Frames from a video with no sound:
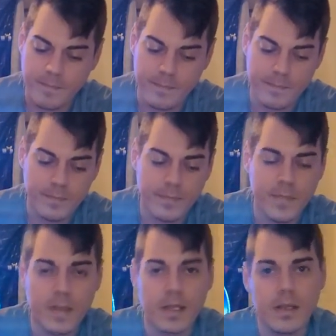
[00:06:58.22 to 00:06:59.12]

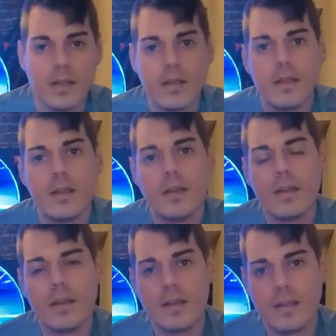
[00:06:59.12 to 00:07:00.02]

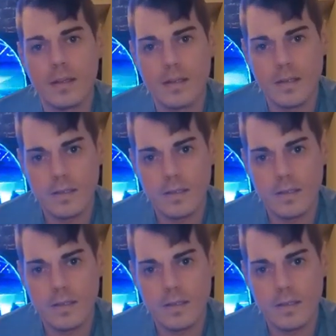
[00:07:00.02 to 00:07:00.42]
Nobody speaks.